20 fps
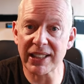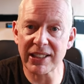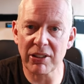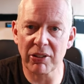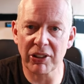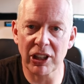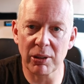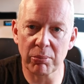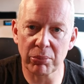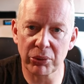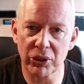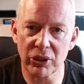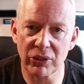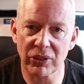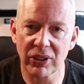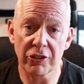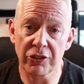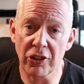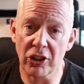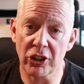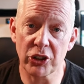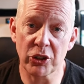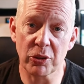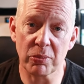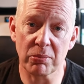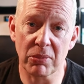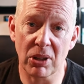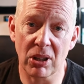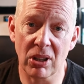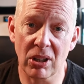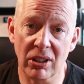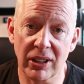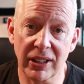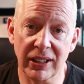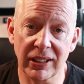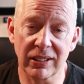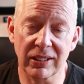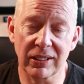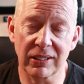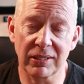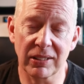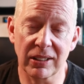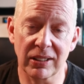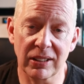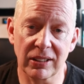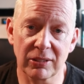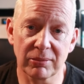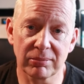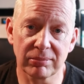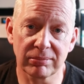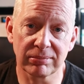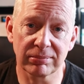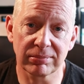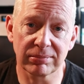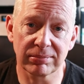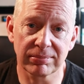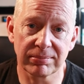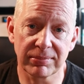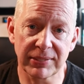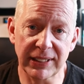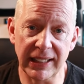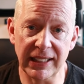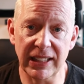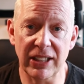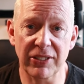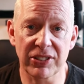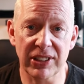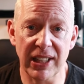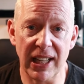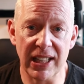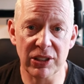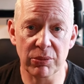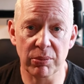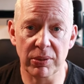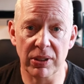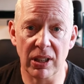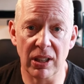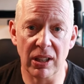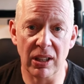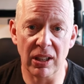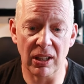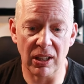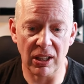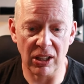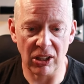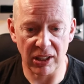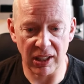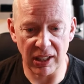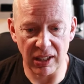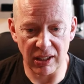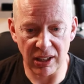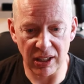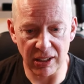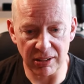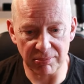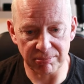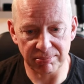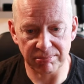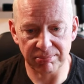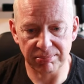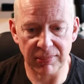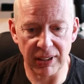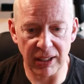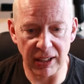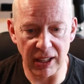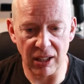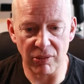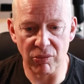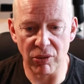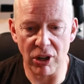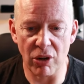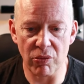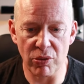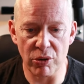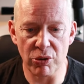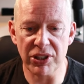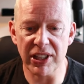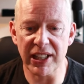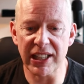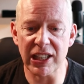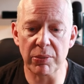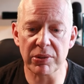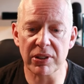That's how I can improve. I followed up my um, deadlift test with a, a like a, a, a, routine.